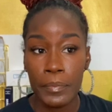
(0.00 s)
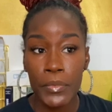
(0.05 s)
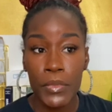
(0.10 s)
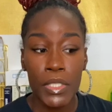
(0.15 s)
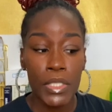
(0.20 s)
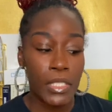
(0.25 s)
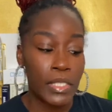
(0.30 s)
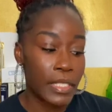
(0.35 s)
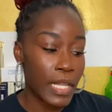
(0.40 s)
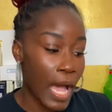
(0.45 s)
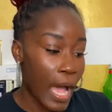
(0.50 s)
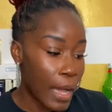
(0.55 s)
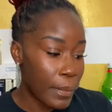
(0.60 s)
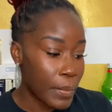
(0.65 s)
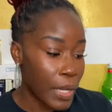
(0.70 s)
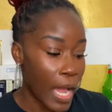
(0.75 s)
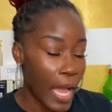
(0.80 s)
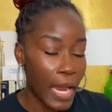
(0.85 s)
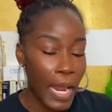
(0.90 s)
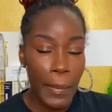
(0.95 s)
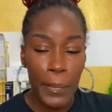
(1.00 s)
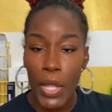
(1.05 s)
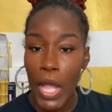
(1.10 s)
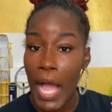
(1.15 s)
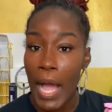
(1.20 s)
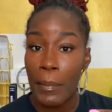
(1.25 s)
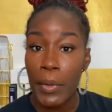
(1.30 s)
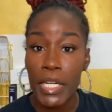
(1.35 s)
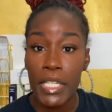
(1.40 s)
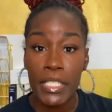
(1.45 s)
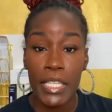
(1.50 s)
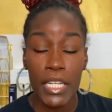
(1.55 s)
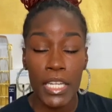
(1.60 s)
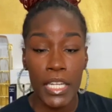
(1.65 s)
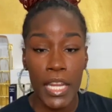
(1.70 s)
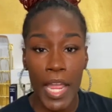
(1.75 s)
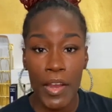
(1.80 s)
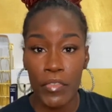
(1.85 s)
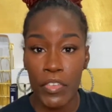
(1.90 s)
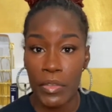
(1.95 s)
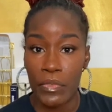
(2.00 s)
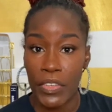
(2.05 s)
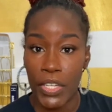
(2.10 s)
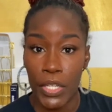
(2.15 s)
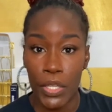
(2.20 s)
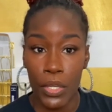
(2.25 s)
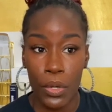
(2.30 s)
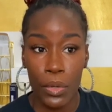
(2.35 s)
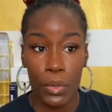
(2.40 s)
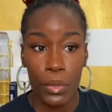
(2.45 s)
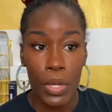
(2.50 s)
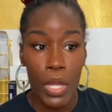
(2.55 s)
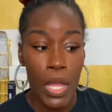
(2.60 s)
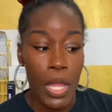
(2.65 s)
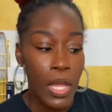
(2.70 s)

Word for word: Stop. I, am I'm, I'm going to say it in every video.